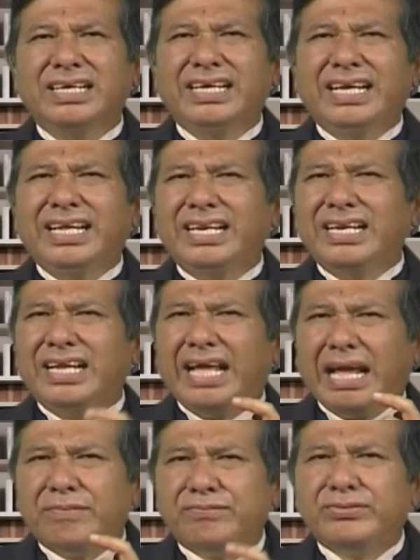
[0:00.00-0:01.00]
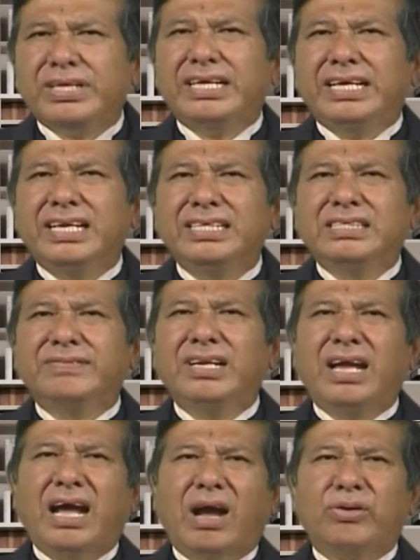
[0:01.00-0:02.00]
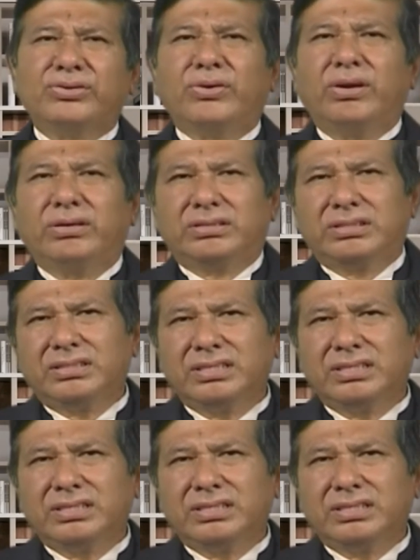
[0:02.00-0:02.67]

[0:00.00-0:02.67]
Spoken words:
in every eligible household